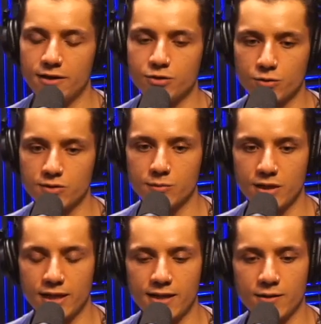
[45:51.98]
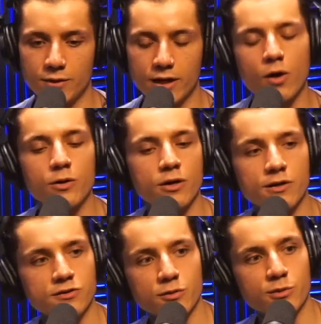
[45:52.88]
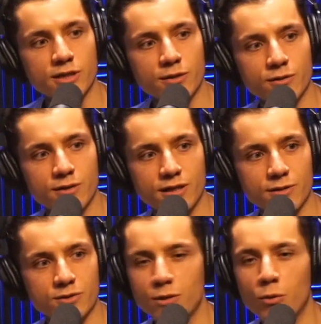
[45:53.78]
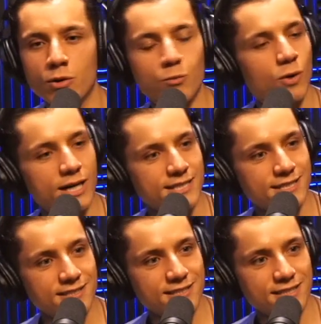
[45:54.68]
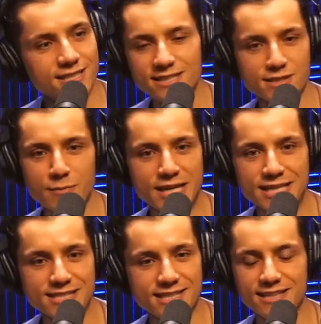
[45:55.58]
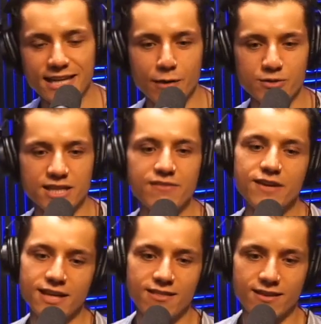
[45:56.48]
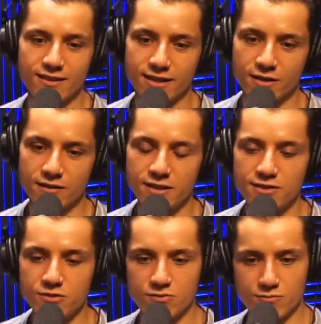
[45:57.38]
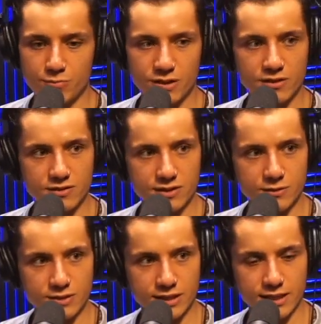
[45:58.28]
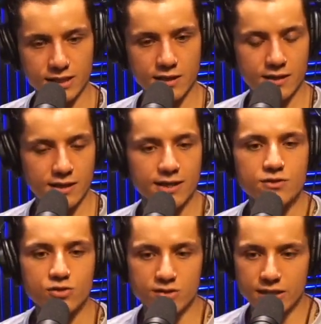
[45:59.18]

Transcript: I told somebody that, and they were like, "Oh, you're not sober now." And I was like, well, "What? That doesn't make any sense." Like if anything, like on these pills, I was like, it's just